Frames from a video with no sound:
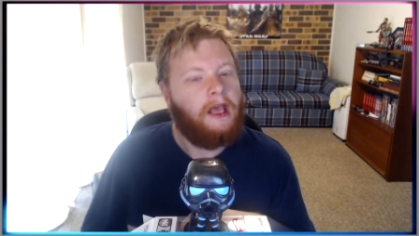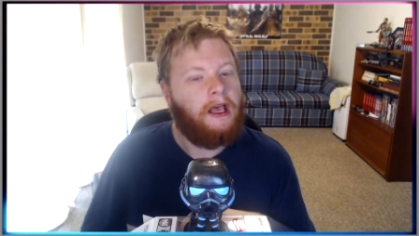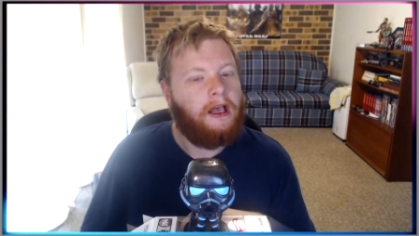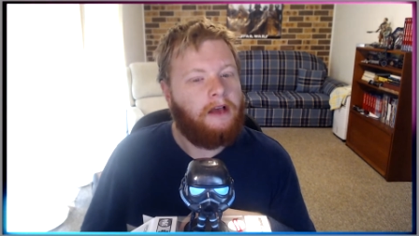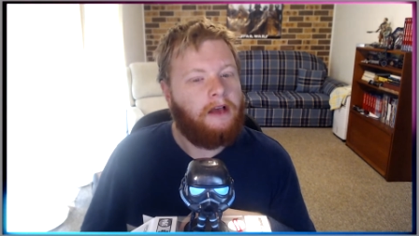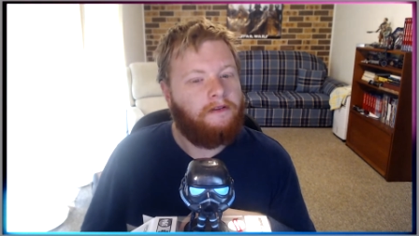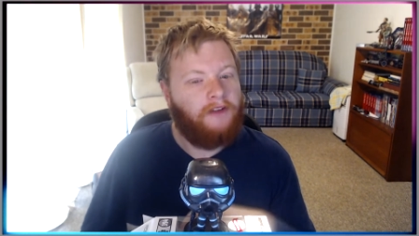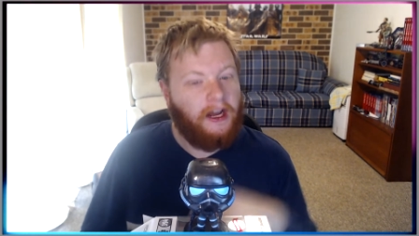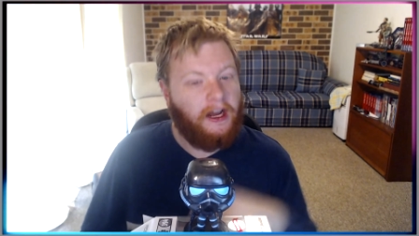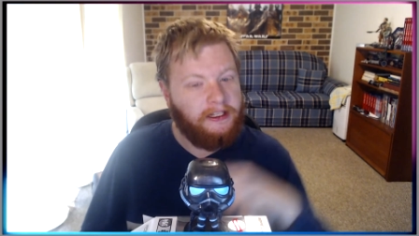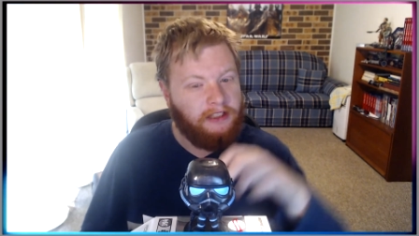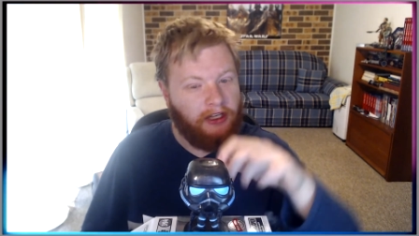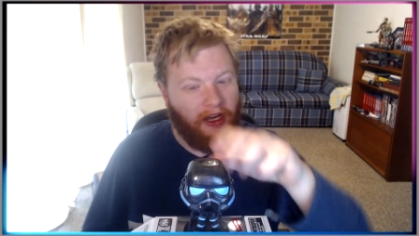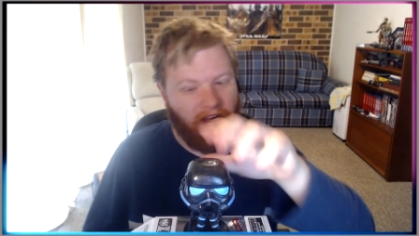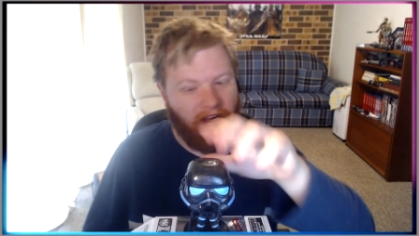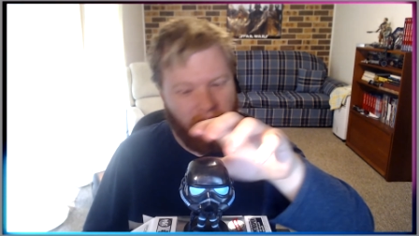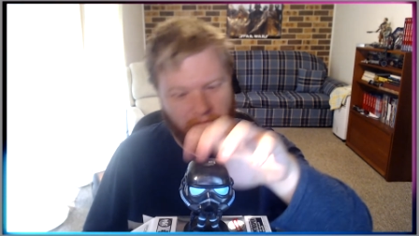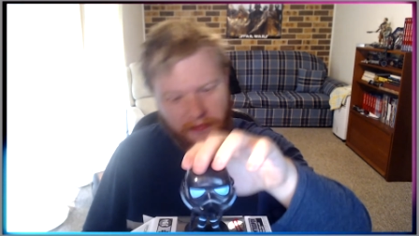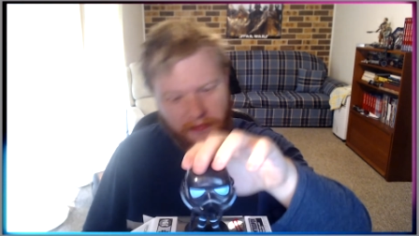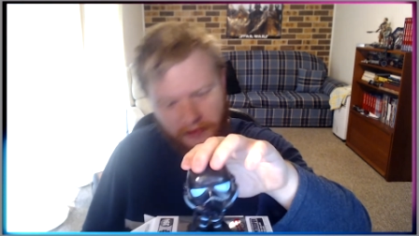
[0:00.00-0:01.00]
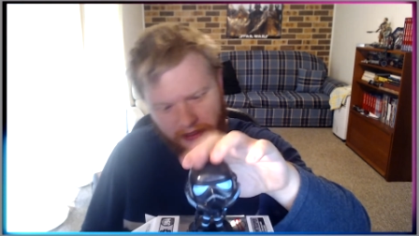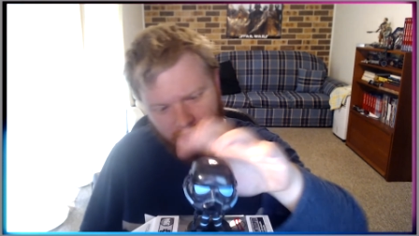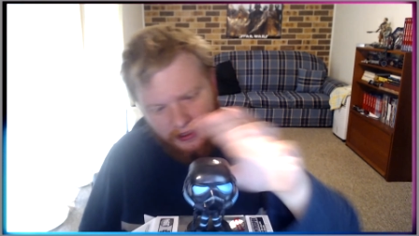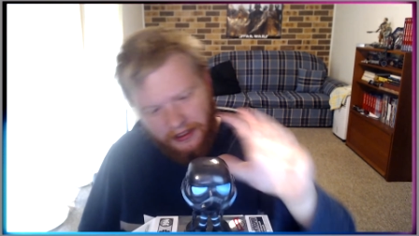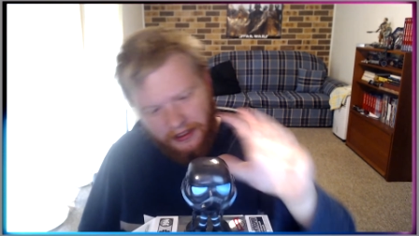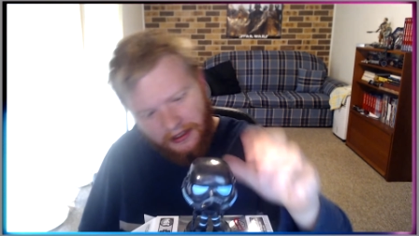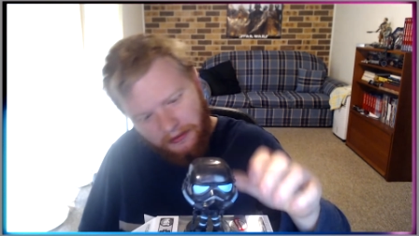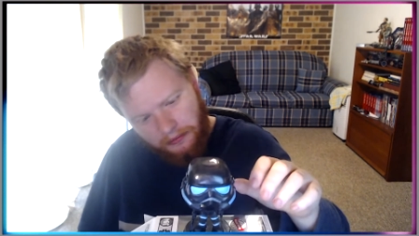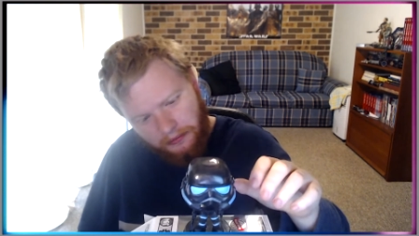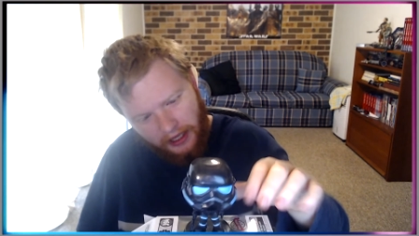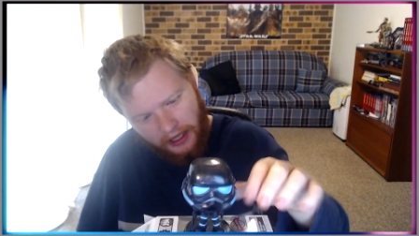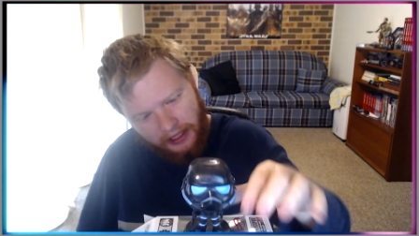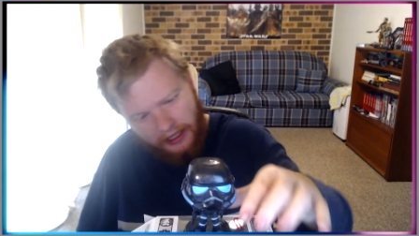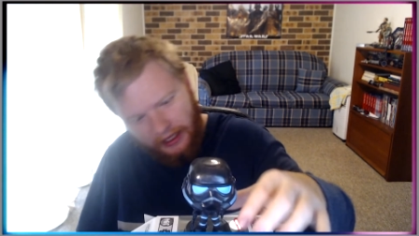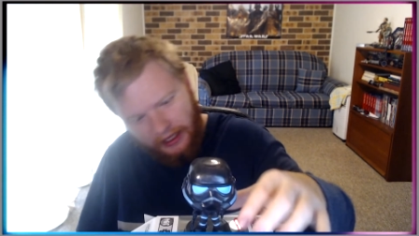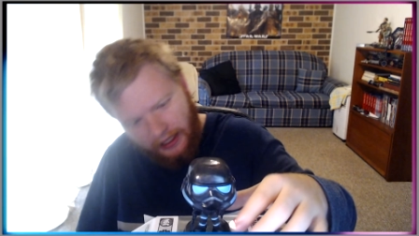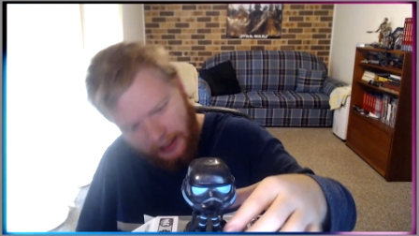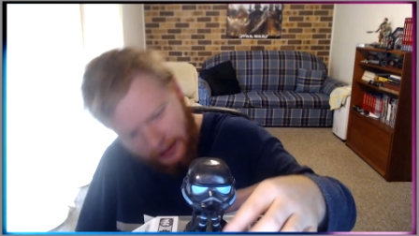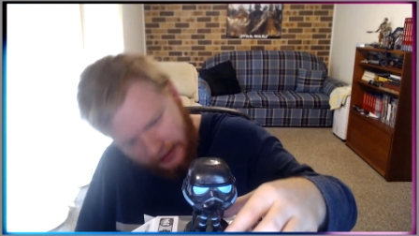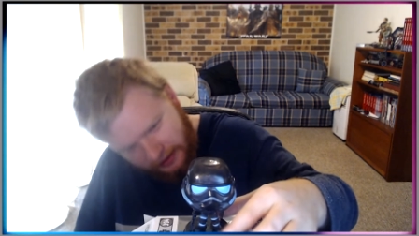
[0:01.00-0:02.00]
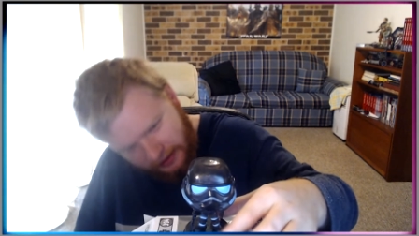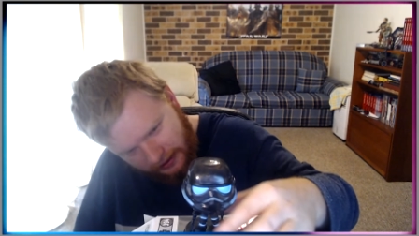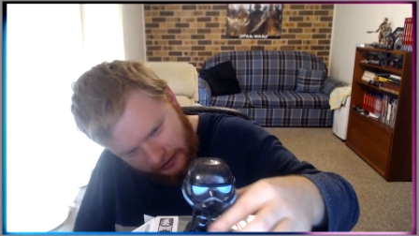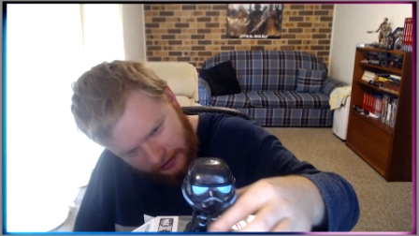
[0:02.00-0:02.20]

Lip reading: Fun times, but yes.